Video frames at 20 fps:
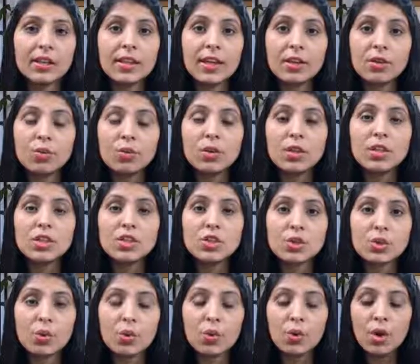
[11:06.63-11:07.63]
then only
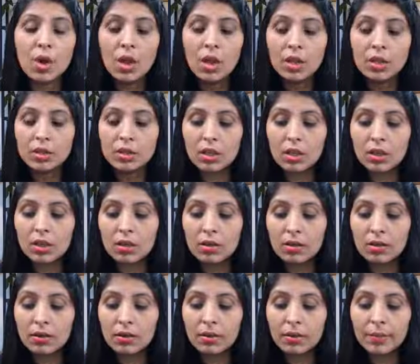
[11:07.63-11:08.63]
show
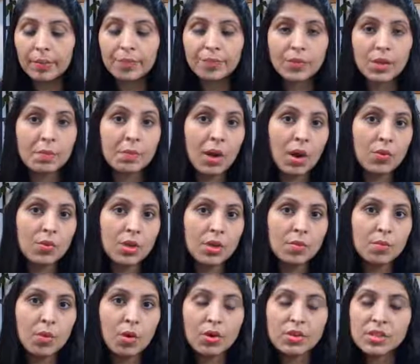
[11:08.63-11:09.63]
the
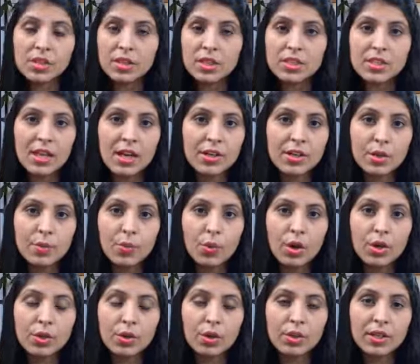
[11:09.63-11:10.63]
bounding box and the center
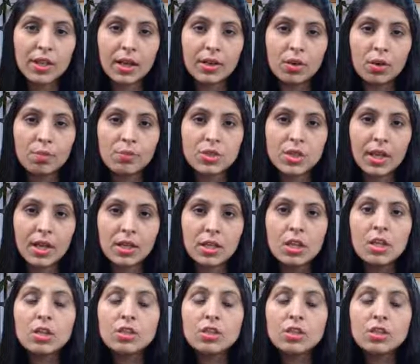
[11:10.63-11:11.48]
point on that object.